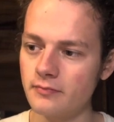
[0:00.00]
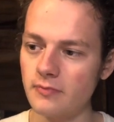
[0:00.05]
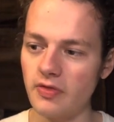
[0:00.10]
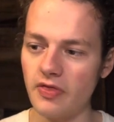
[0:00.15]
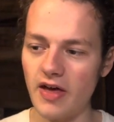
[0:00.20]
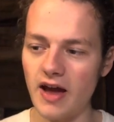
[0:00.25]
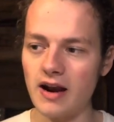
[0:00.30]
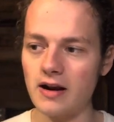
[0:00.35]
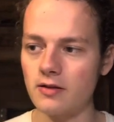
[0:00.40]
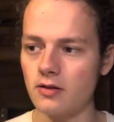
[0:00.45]

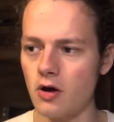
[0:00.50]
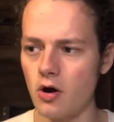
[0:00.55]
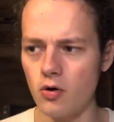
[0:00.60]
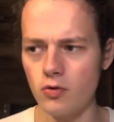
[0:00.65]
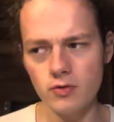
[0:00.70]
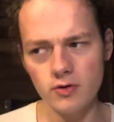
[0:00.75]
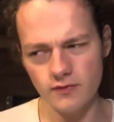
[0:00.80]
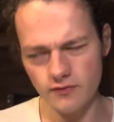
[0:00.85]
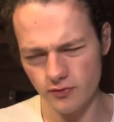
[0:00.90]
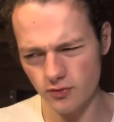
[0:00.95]
That
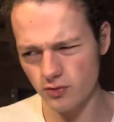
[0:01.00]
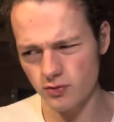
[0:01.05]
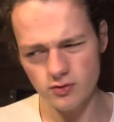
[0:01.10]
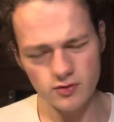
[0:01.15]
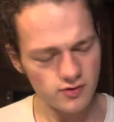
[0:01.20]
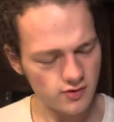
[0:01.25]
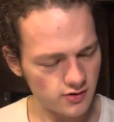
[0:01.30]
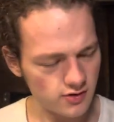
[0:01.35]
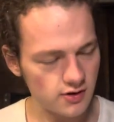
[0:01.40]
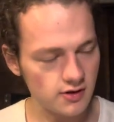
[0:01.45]
alone, of
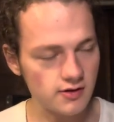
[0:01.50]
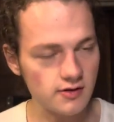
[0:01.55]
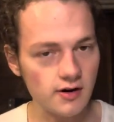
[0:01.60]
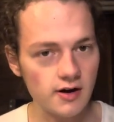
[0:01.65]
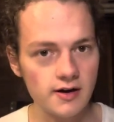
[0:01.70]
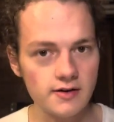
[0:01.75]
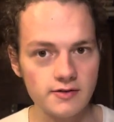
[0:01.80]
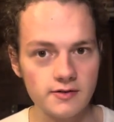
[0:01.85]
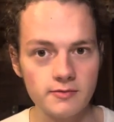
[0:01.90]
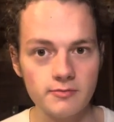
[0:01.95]
course, is
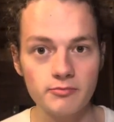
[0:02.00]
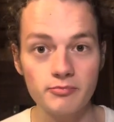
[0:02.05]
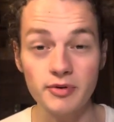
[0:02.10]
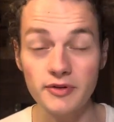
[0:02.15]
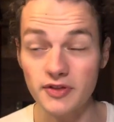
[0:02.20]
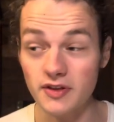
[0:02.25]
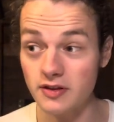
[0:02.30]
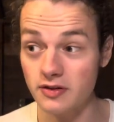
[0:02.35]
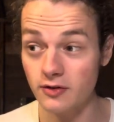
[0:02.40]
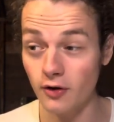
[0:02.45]
awesome, but
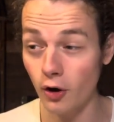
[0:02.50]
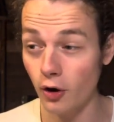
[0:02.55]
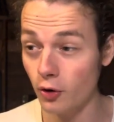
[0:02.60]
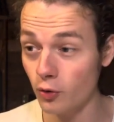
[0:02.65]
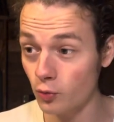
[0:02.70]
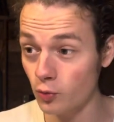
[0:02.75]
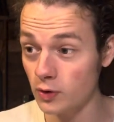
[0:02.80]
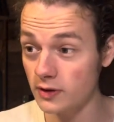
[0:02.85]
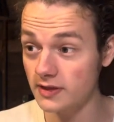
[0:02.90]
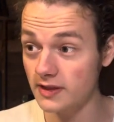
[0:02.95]
the tart
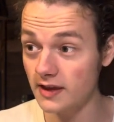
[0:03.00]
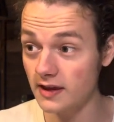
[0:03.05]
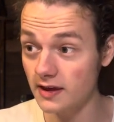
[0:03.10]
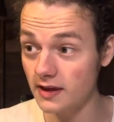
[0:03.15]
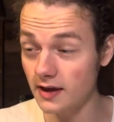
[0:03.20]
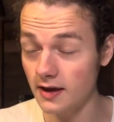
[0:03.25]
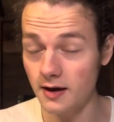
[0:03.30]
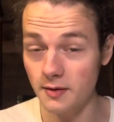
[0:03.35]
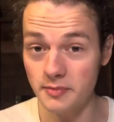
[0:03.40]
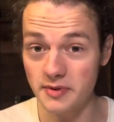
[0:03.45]
with the
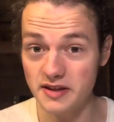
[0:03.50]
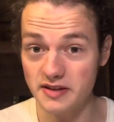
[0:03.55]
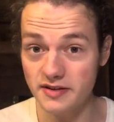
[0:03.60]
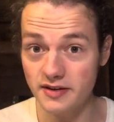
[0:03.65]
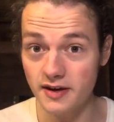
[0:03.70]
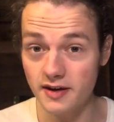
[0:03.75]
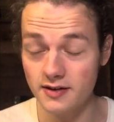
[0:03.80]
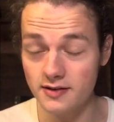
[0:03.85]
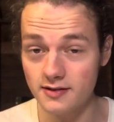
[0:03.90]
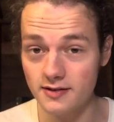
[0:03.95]

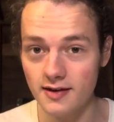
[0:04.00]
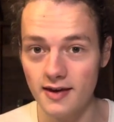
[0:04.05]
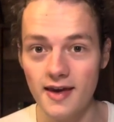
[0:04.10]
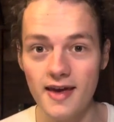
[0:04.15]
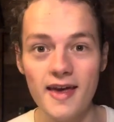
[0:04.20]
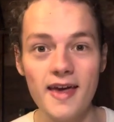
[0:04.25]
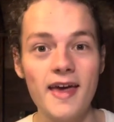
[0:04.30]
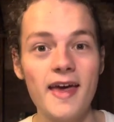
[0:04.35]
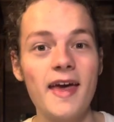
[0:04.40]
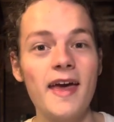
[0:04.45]
hibiscus
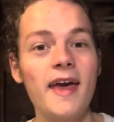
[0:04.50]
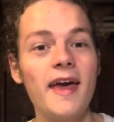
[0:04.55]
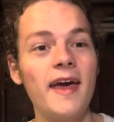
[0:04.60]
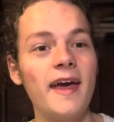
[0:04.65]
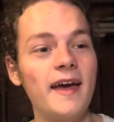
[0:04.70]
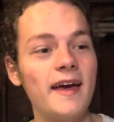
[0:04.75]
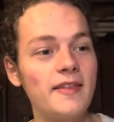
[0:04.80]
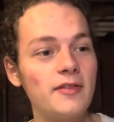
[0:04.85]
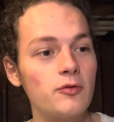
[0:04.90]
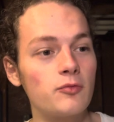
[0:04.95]

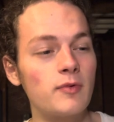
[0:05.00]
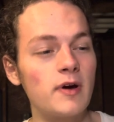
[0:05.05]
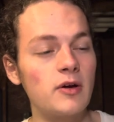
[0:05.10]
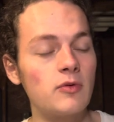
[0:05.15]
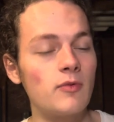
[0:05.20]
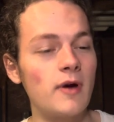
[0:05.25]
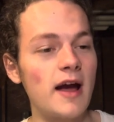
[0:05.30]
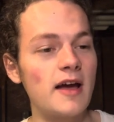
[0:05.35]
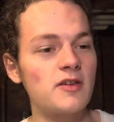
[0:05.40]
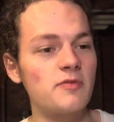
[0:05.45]
and the red
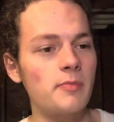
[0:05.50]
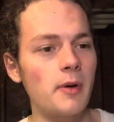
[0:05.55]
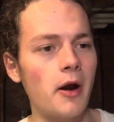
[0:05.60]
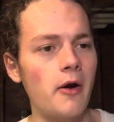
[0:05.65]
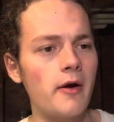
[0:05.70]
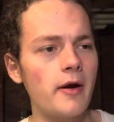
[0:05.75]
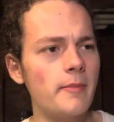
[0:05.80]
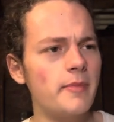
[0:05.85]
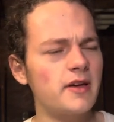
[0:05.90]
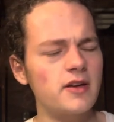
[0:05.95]

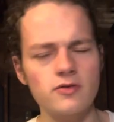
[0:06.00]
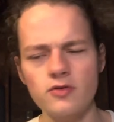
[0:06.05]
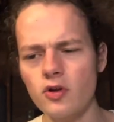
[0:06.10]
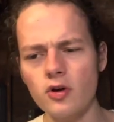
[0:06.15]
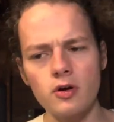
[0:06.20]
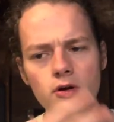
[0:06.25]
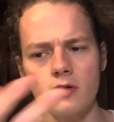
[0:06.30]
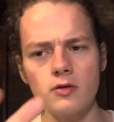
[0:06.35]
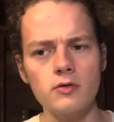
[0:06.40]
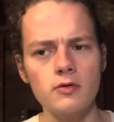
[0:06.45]
raspberry, because
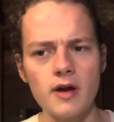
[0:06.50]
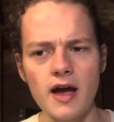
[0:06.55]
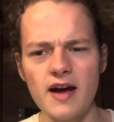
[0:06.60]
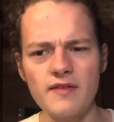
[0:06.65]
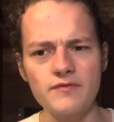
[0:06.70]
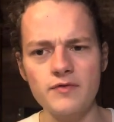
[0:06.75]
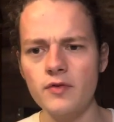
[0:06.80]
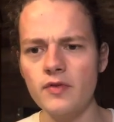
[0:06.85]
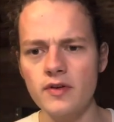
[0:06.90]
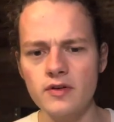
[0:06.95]
look,
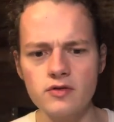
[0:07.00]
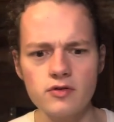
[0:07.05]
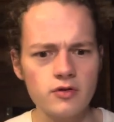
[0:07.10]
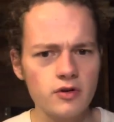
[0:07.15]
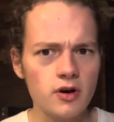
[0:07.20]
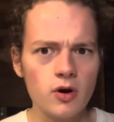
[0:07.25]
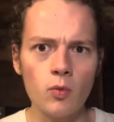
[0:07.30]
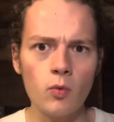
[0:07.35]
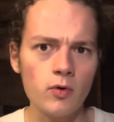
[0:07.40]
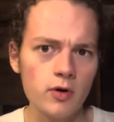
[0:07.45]
after this you're
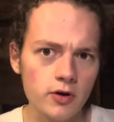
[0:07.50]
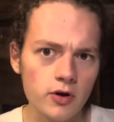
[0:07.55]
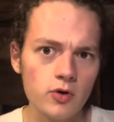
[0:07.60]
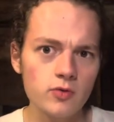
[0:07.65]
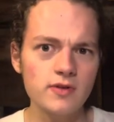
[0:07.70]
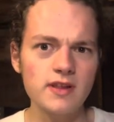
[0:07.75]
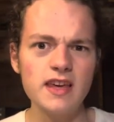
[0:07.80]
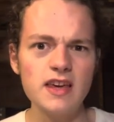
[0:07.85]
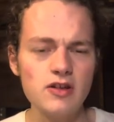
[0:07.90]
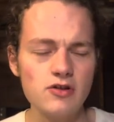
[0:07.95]
gonna want to go
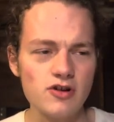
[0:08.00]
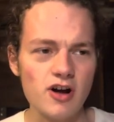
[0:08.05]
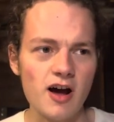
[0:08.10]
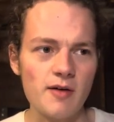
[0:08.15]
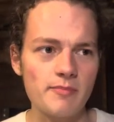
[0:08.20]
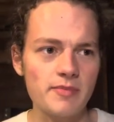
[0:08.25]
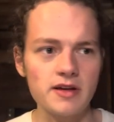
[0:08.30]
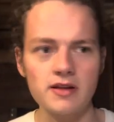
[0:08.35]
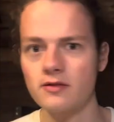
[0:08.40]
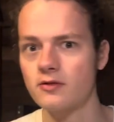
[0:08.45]
tea
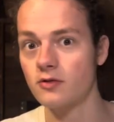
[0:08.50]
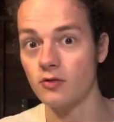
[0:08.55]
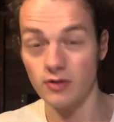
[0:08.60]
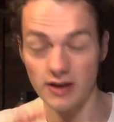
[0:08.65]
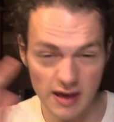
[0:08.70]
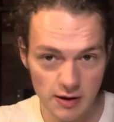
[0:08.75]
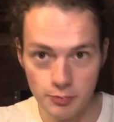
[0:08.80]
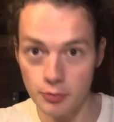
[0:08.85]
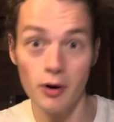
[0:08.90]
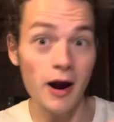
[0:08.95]
shopping, so
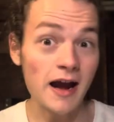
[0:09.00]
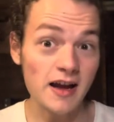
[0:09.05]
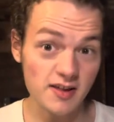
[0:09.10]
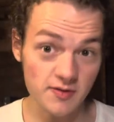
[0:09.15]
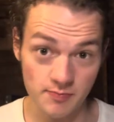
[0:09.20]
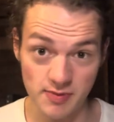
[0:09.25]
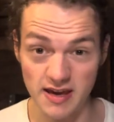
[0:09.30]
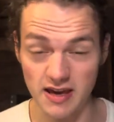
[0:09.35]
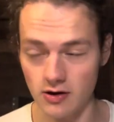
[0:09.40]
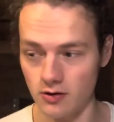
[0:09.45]
keep your eyes
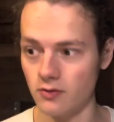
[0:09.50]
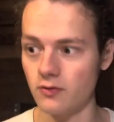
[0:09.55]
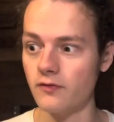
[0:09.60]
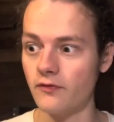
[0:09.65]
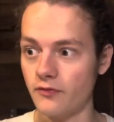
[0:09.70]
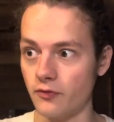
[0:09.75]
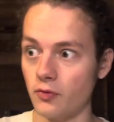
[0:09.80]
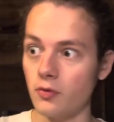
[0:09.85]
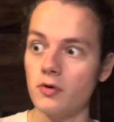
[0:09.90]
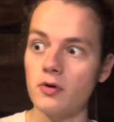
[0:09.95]
peeled
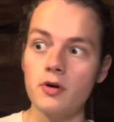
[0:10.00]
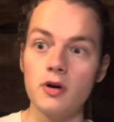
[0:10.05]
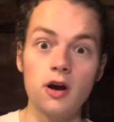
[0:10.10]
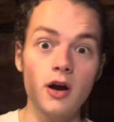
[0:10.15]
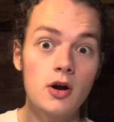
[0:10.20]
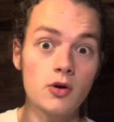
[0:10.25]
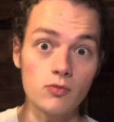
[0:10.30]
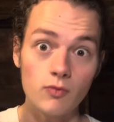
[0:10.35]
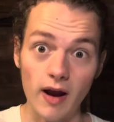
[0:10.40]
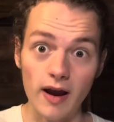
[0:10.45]
for
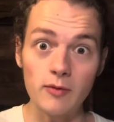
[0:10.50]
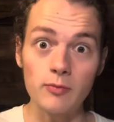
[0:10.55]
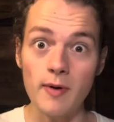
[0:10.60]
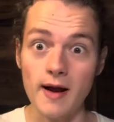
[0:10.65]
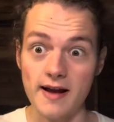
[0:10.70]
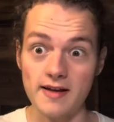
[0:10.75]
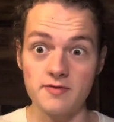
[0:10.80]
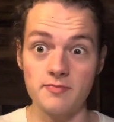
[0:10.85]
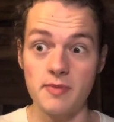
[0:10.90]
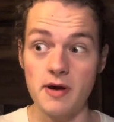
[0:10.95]
red
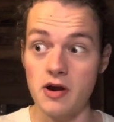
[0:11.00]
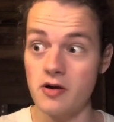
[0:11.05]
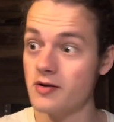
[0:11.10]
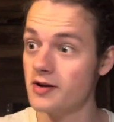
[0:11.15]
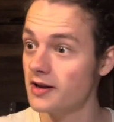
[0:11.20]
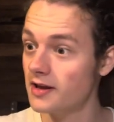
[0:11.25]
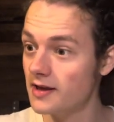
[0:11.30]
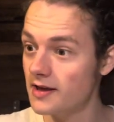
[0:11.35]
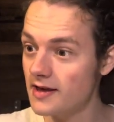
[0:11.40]
raspberry